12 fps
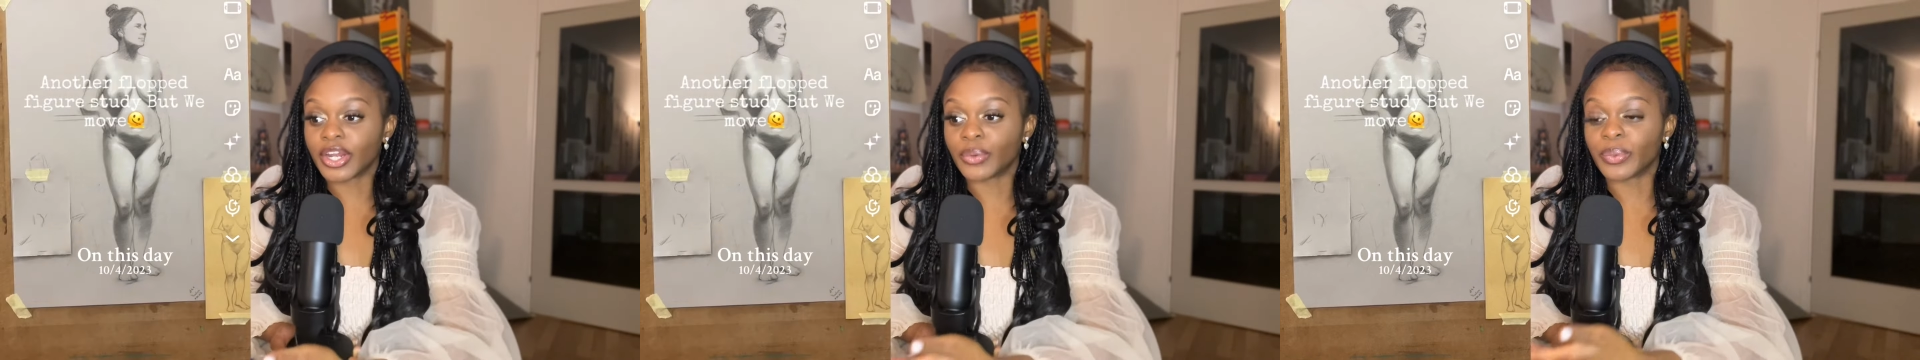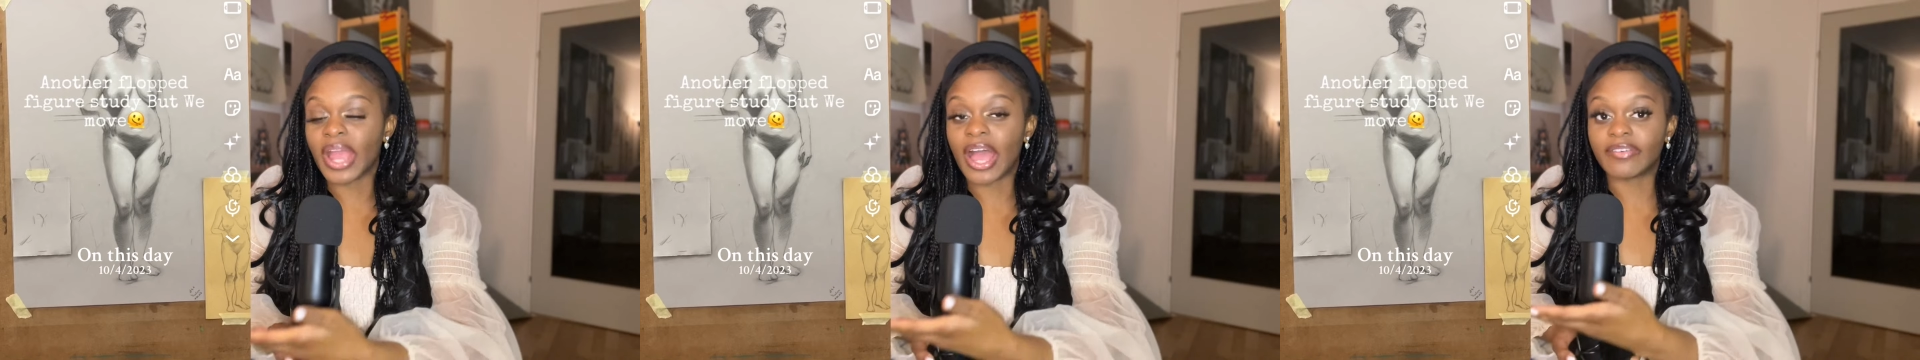
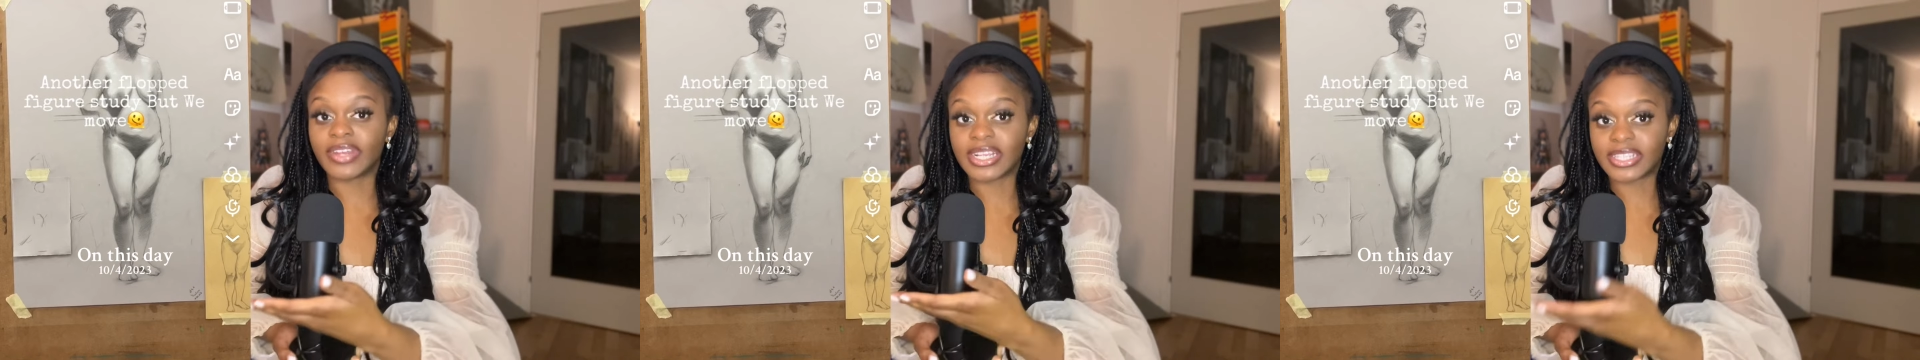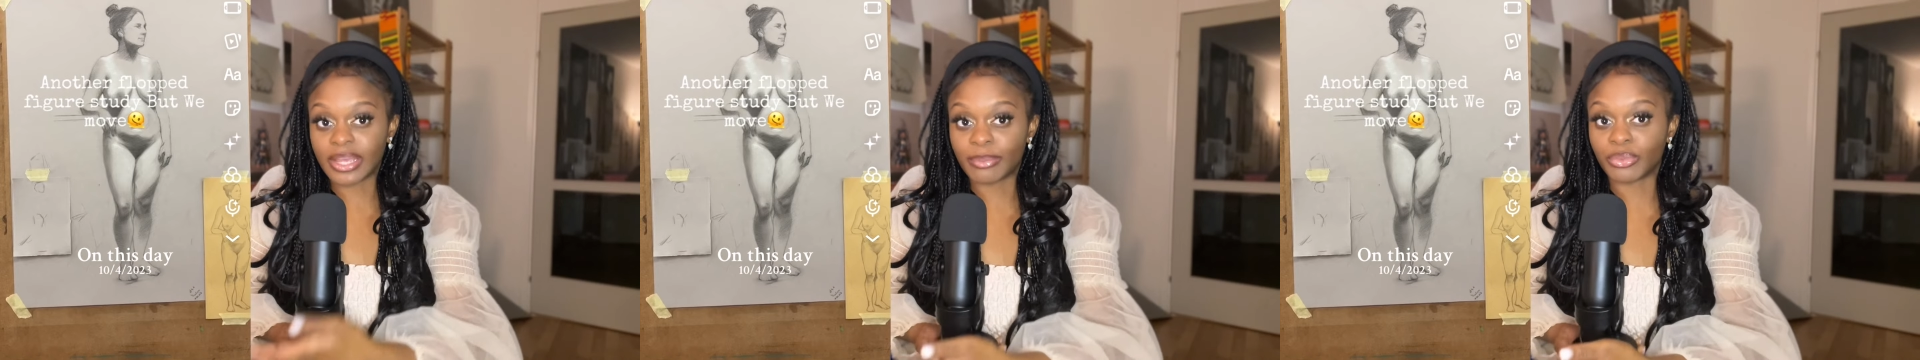we have an
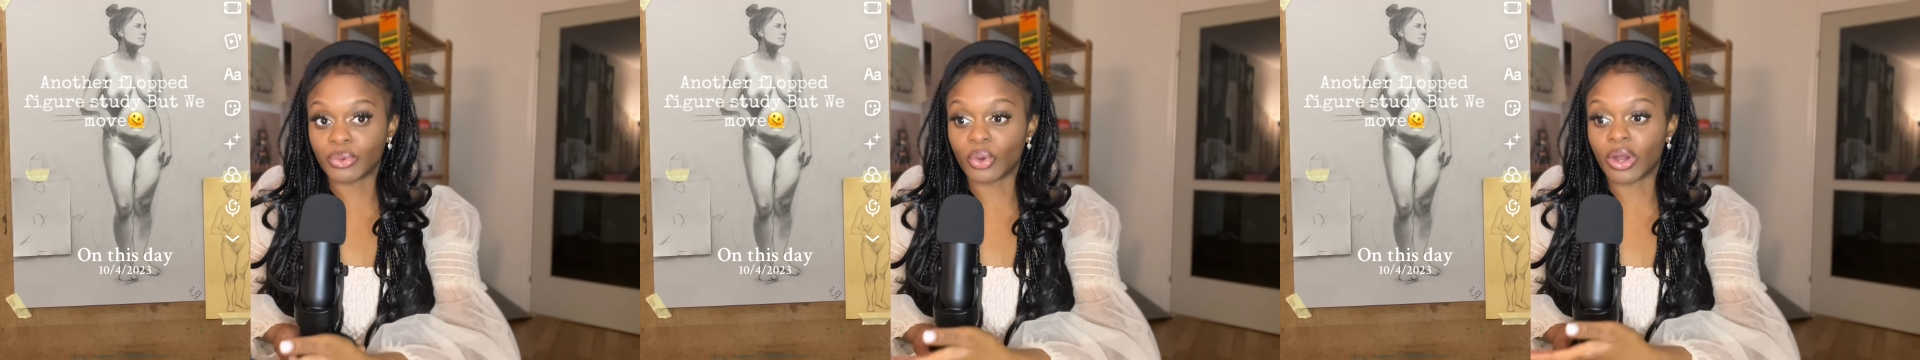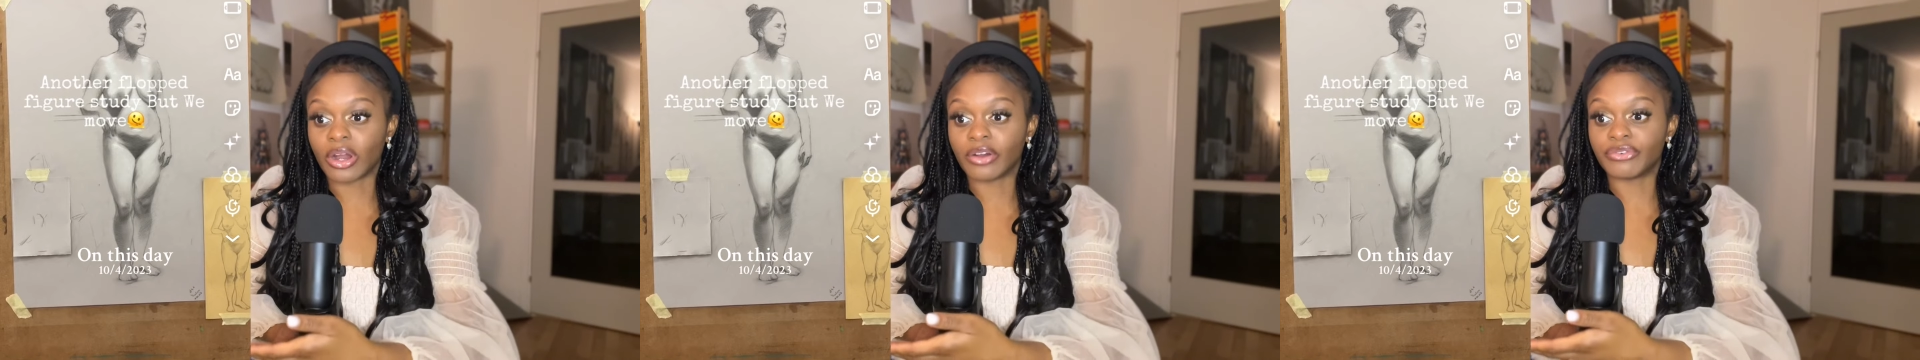
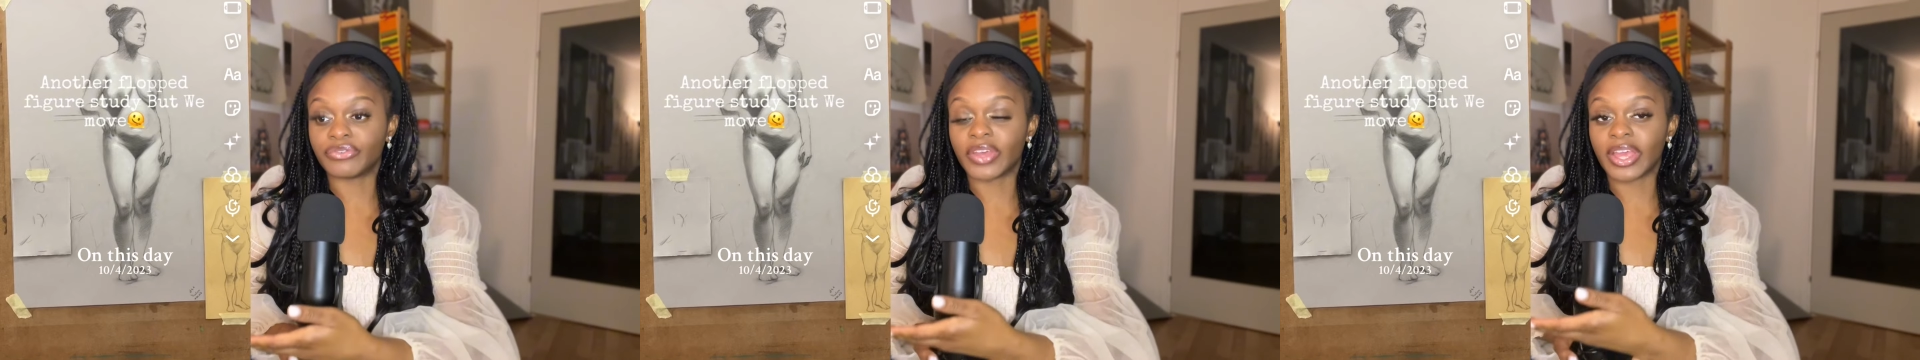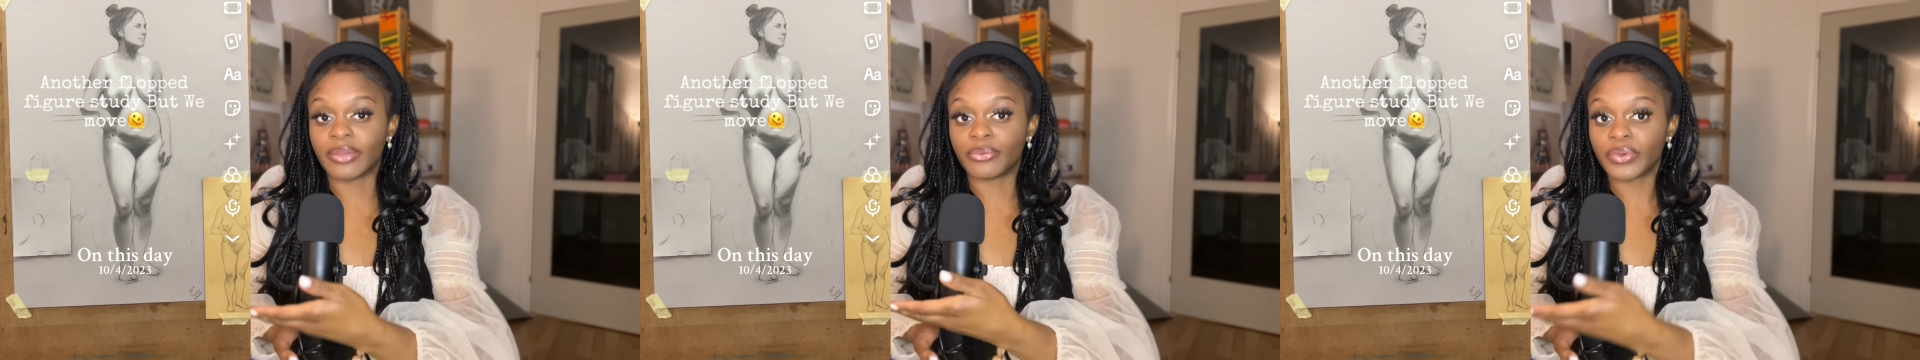example of
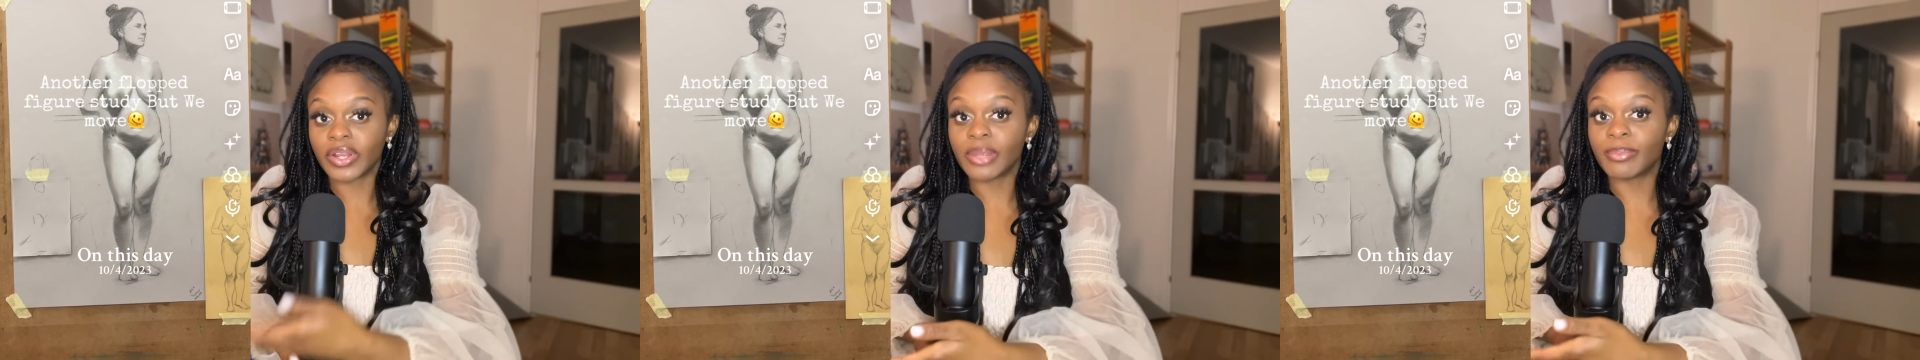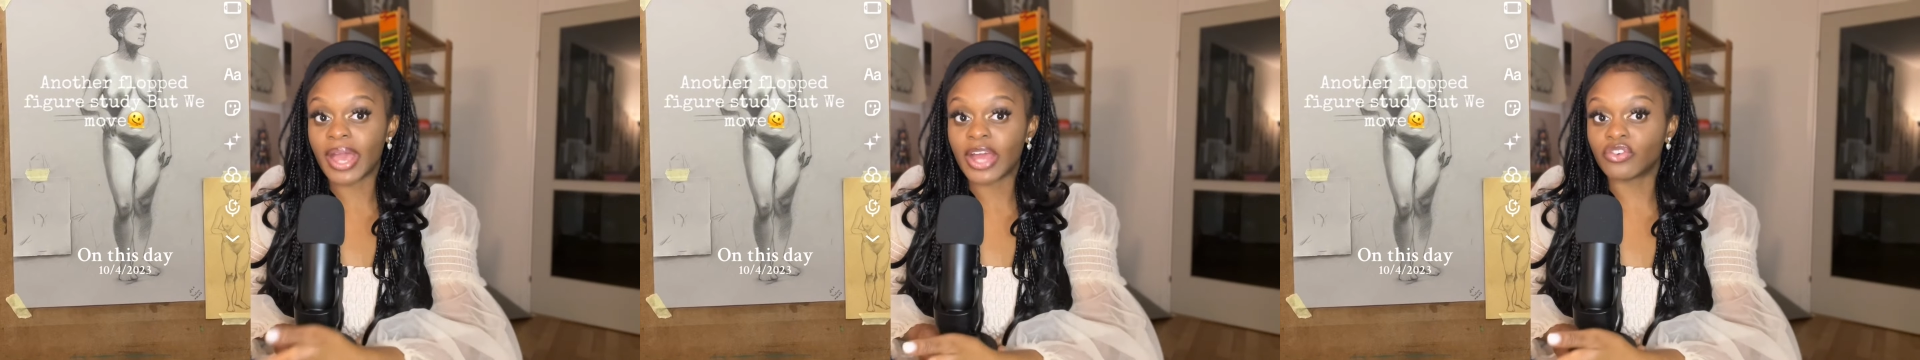a really
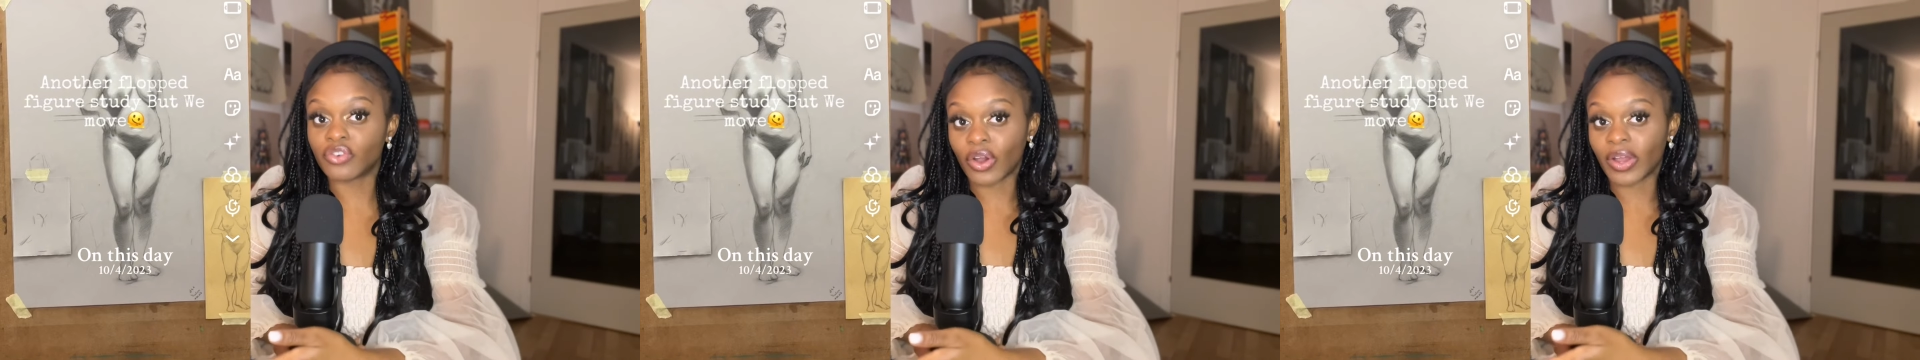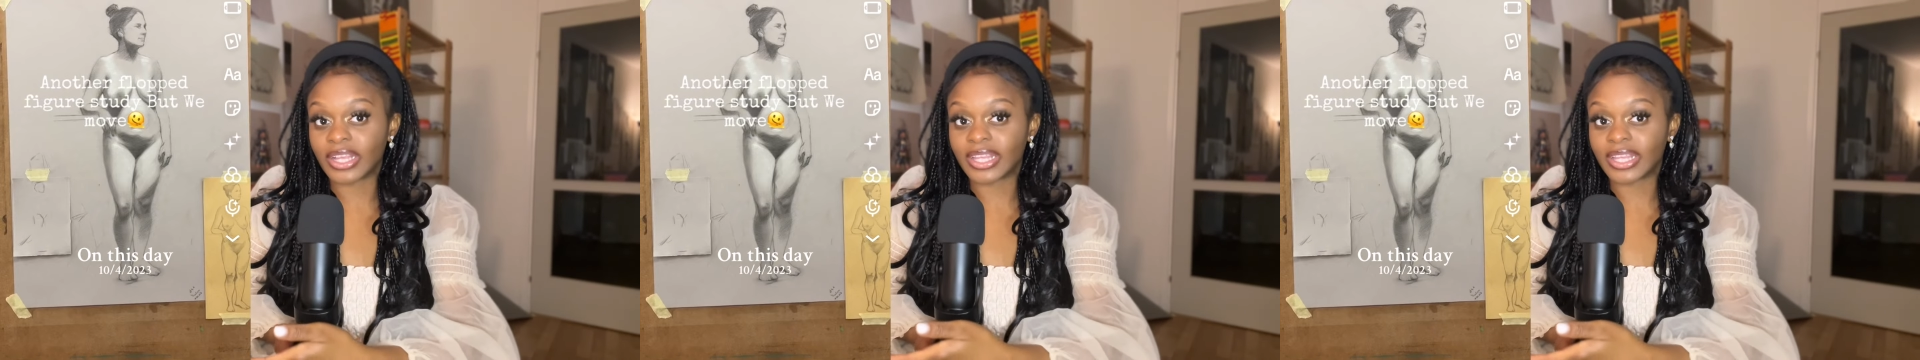bad drawing that